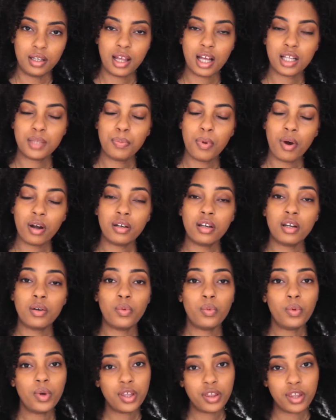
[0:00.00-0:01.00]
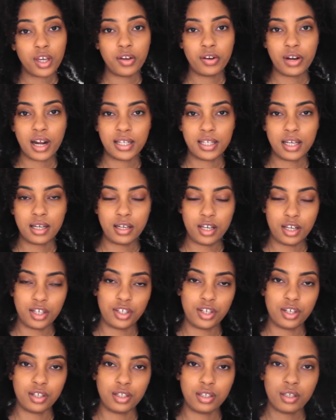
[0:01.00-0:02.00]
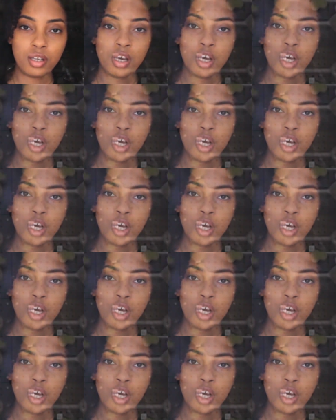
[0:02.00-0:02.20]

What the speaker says: that's partnered with the United Nations